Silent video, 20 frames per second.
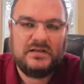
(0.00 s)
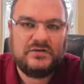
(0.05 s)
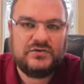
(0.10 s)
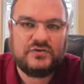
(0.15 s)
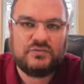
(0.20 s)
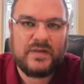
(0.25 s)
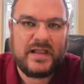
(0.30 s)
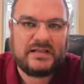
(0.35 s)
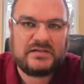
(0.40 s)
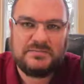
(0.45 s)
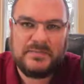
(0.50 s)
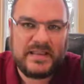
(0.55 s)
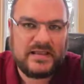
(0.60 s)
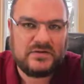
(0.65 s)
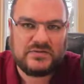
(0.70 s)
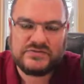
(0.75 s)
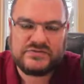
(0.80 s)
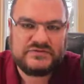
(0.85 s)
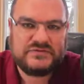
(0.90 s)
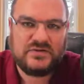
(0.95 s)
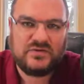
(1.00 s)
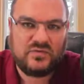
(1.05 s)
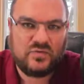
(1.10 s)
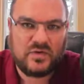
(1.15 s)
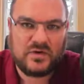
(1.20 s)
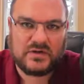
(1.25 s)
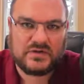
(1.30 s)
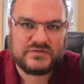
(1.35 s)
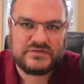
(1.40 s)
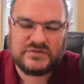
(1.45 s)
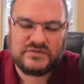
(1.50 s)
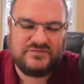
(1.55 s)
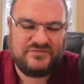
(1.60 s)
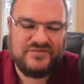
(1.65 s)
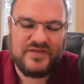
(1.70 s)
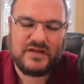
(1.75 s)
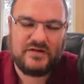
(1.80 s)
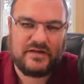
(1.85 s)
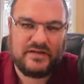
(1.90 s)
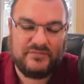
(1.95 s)
direct mail still works. It's
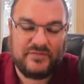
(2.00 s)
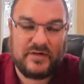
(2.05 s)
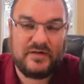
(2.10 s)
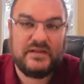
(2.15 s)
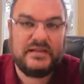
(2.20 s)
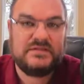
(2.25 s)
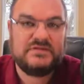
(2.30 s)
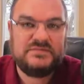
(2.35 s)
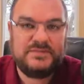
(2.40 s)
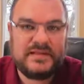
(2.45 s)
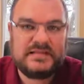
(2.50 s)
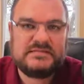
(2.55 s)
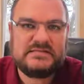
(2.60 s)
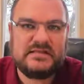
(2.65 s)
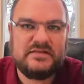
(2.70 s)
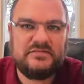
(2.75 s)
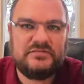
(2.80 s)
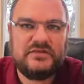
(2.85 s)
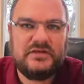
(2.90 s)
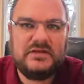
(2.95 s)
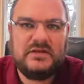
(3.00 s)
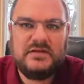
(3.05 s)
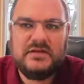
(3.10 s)
very, very expensive.